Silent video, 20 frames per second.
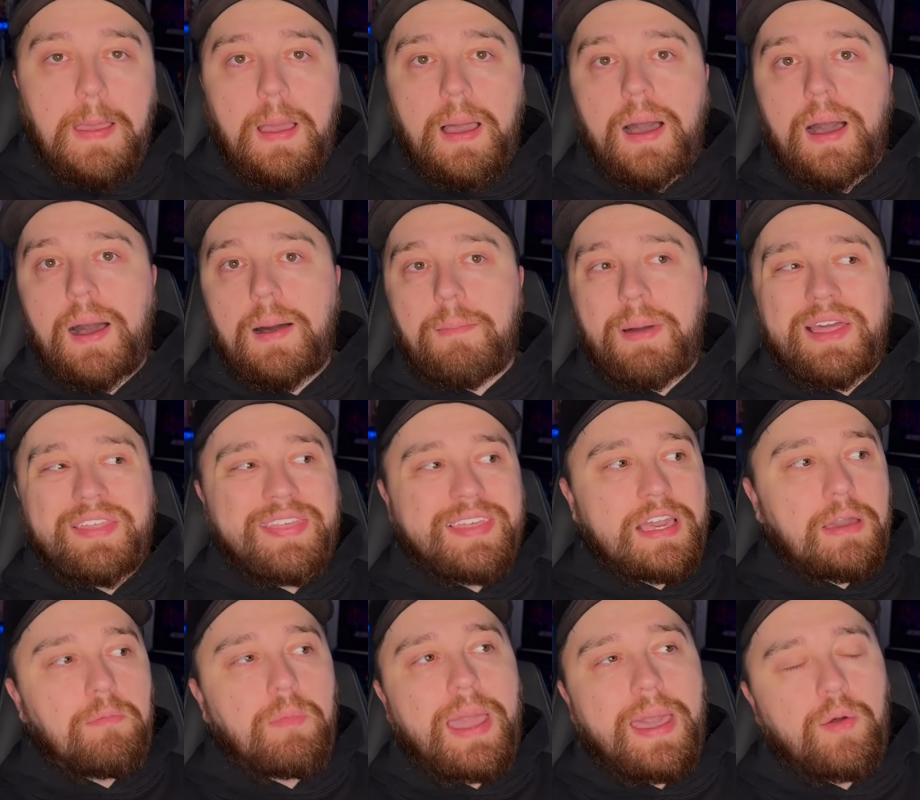Um, I
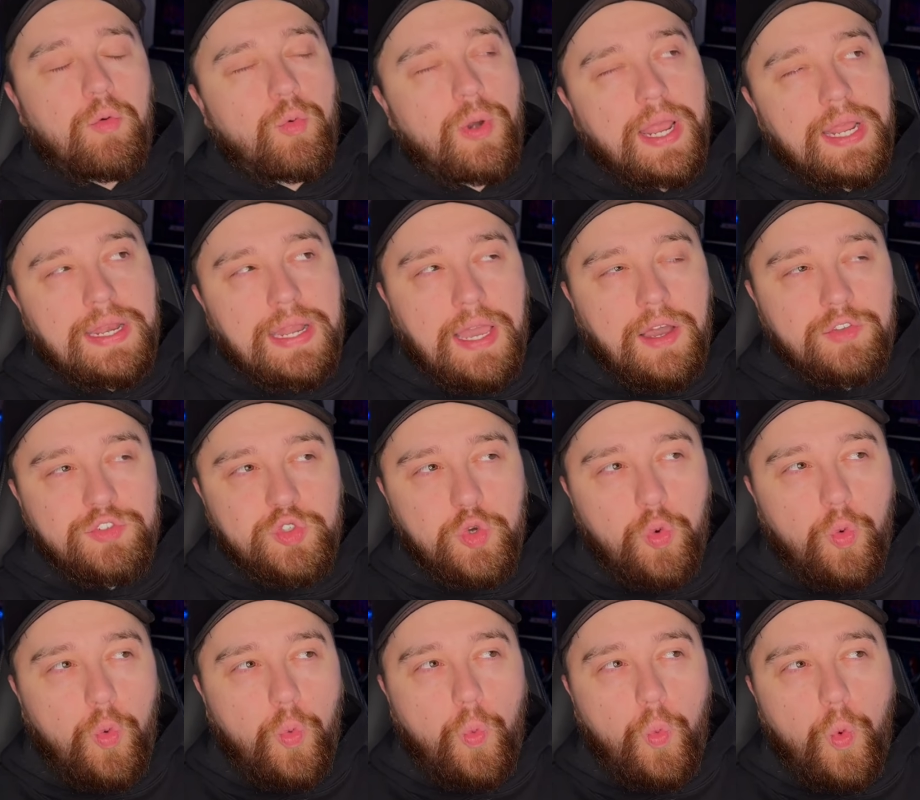think I'm at right now
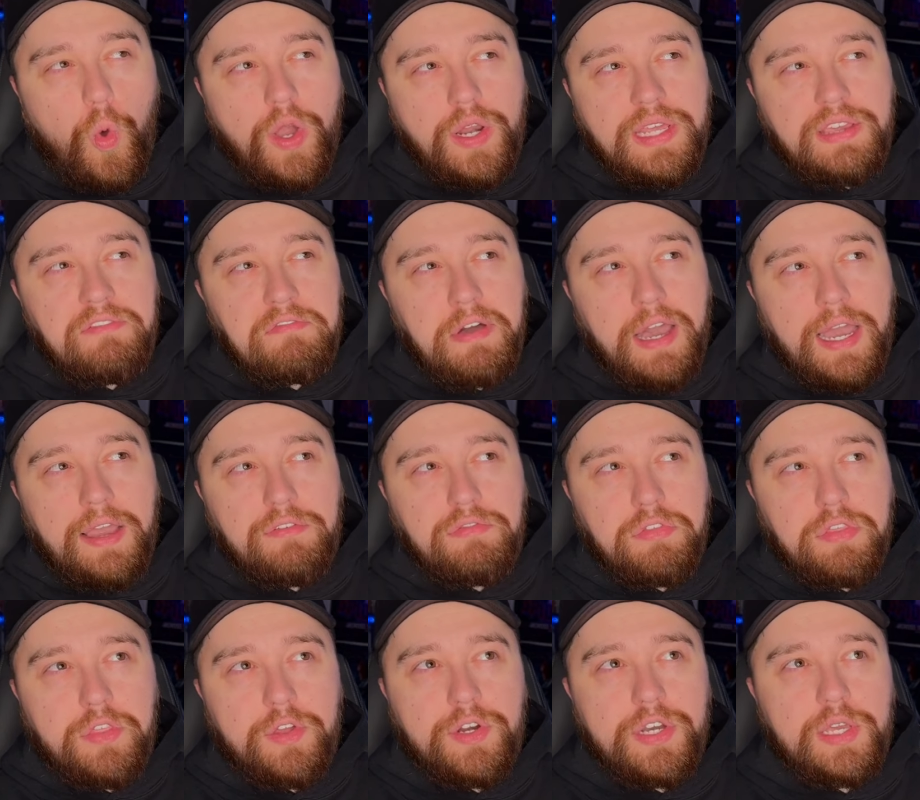25,
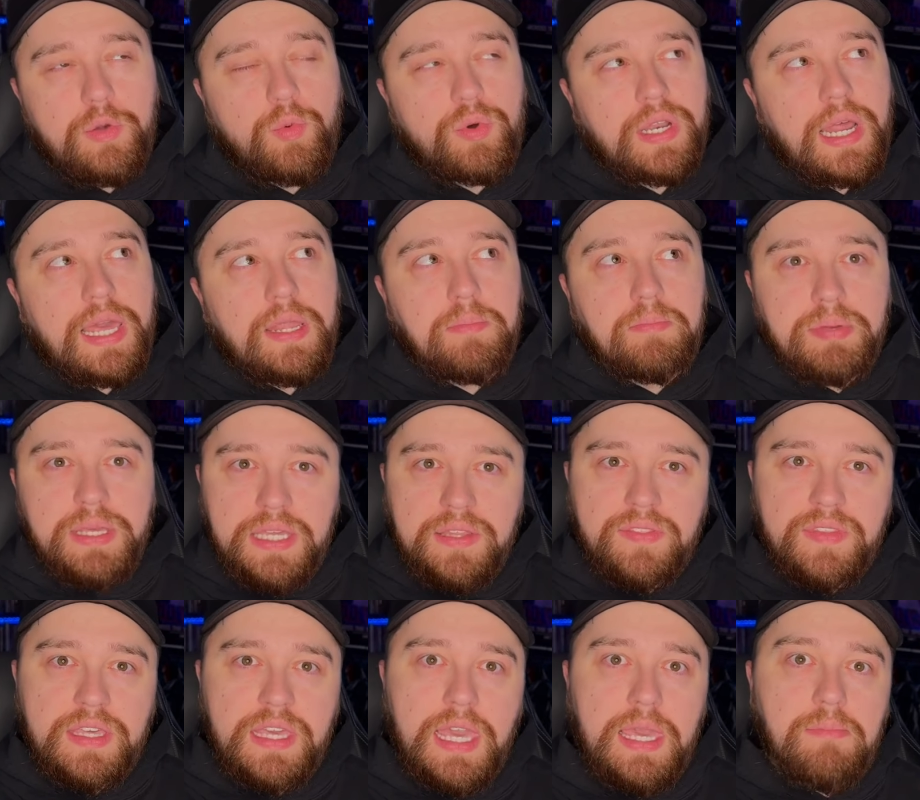30 when I had
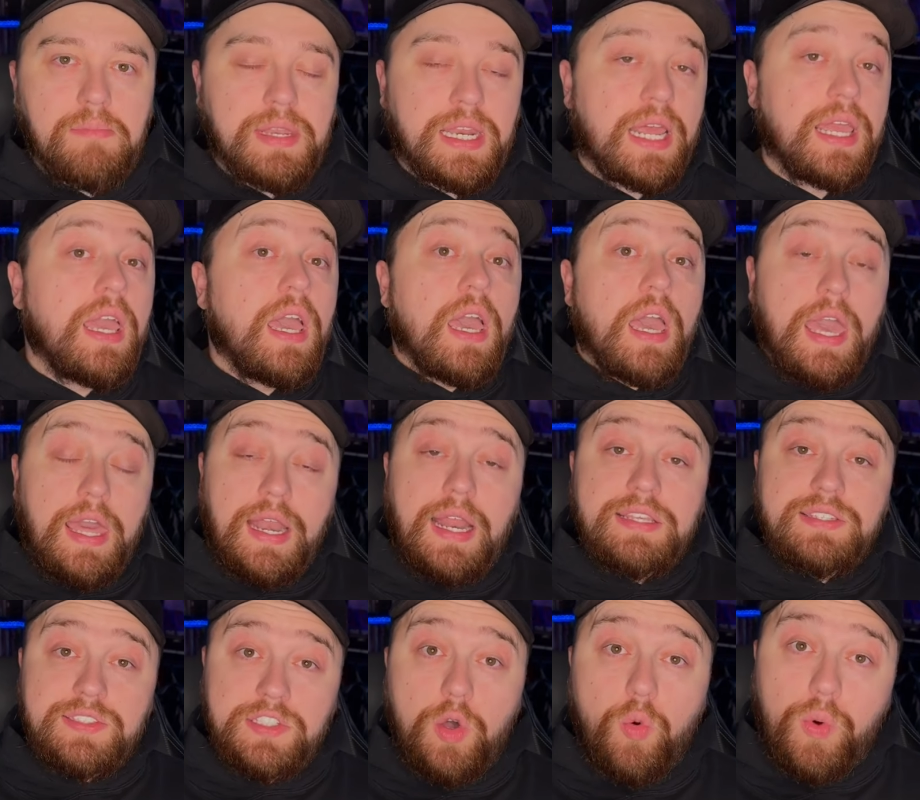beaten the game, and I and I
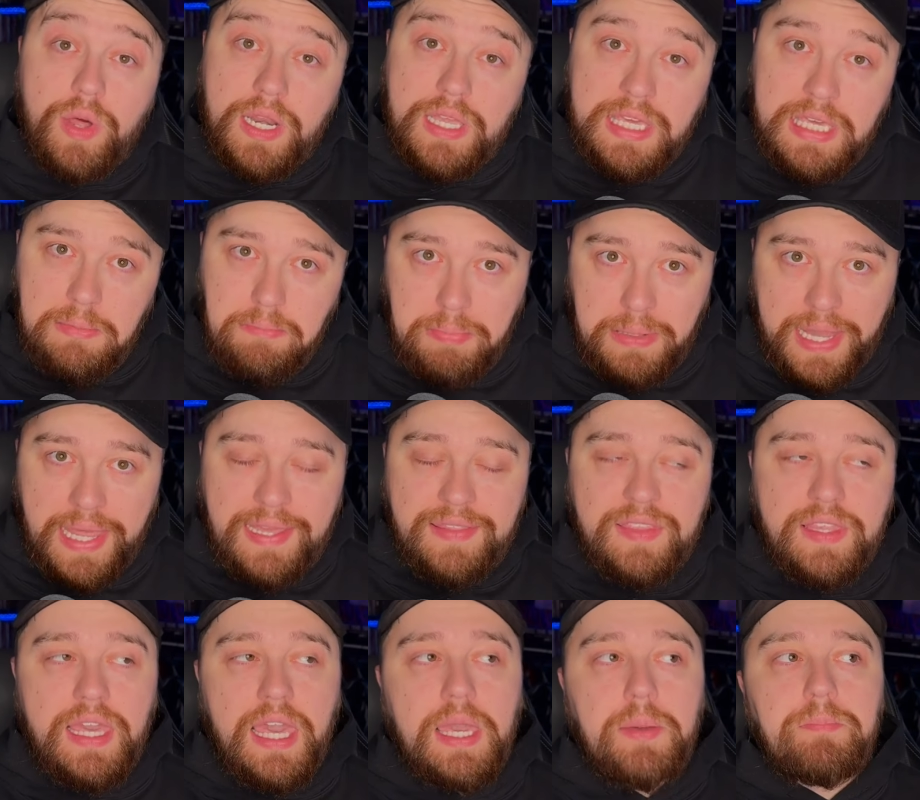still want to keep playing
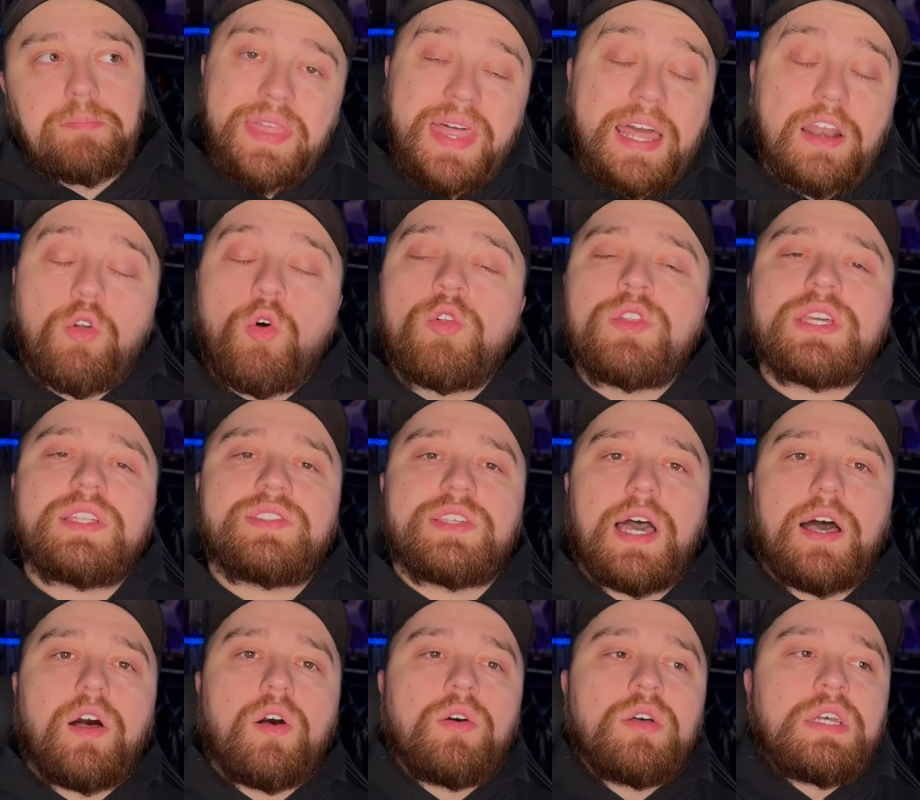the game. That'll only
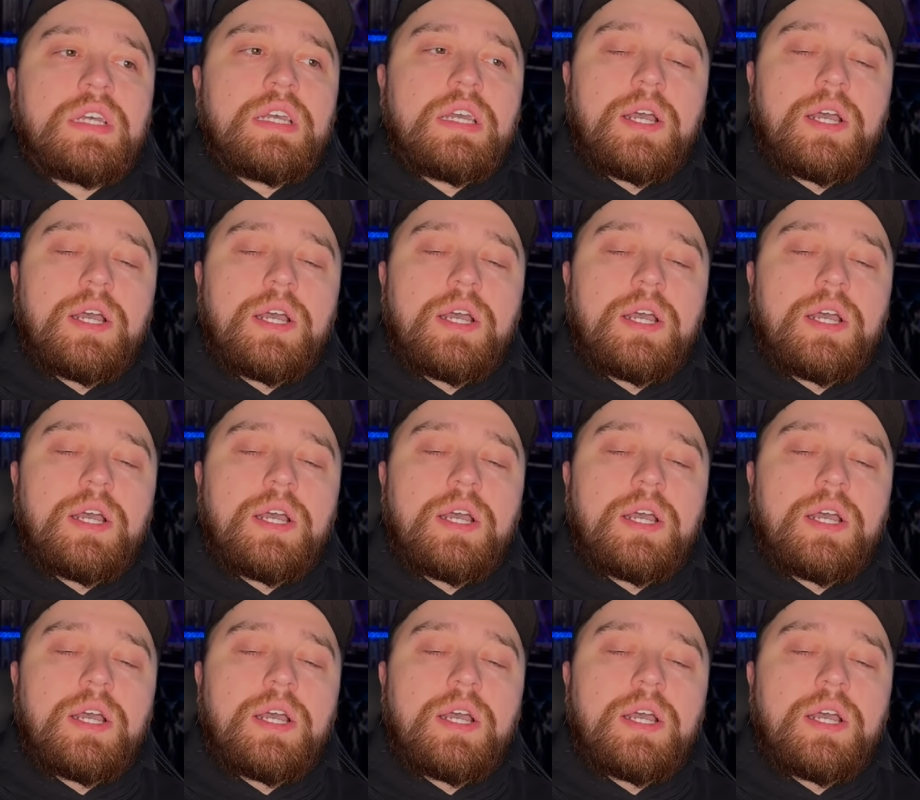tell.